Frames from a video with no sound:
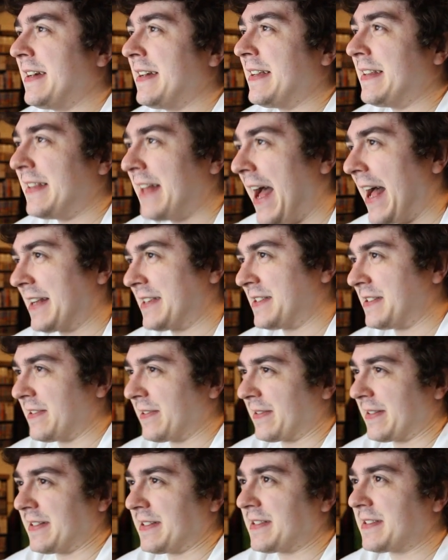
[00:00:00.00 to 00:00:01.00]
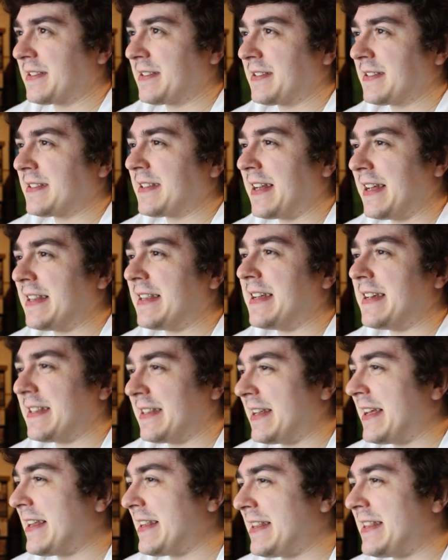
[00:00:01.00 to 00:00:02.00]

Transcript: that series the, the, the,